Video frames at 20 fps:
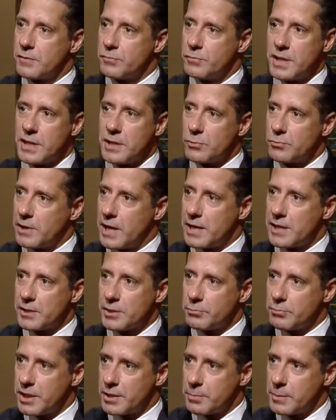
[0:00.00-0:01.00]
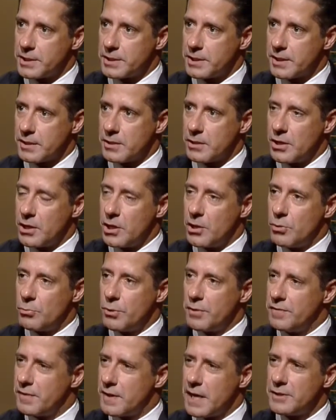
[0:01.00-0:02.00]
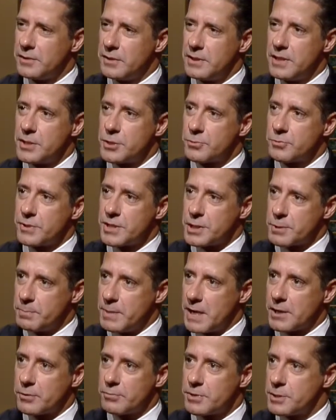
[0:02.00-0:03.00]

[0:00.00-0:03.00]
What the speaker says: of reading, writing, and arithmetic. We forgot to teach respect,